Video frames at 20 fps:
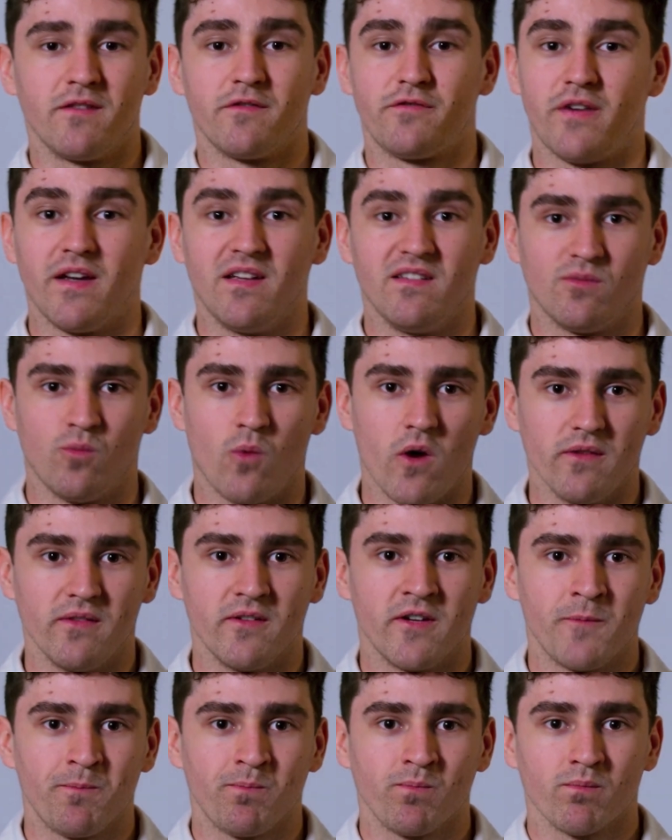in phase
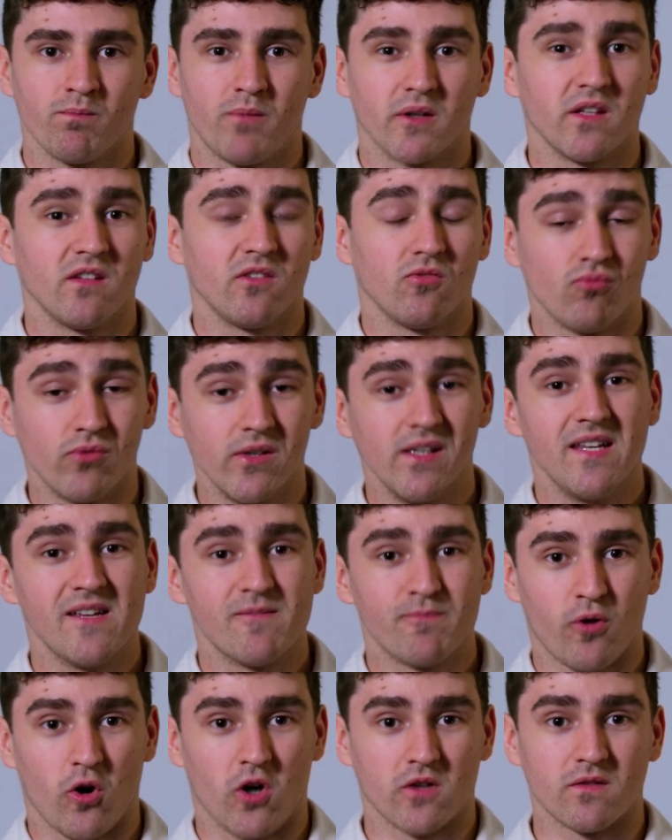1, but is really
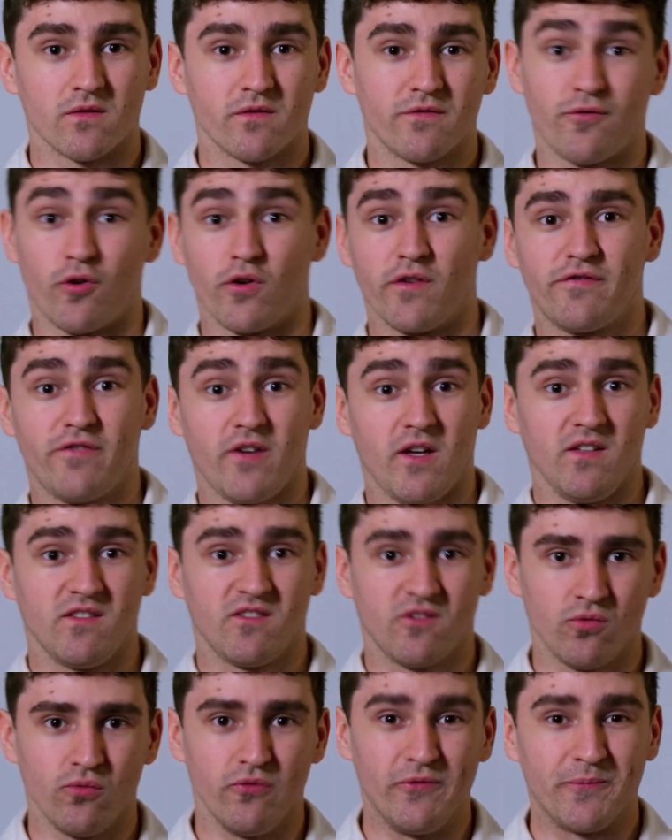important for
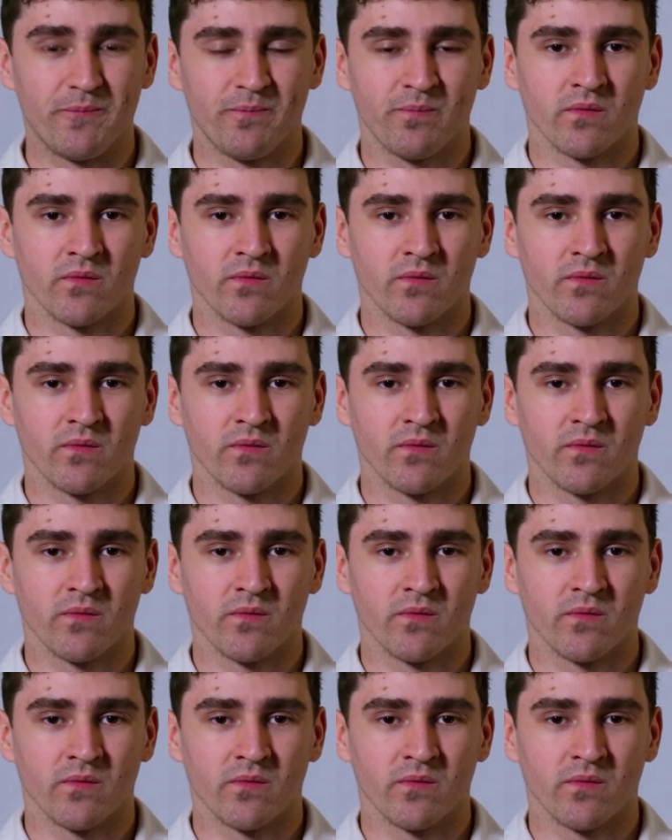phase 2.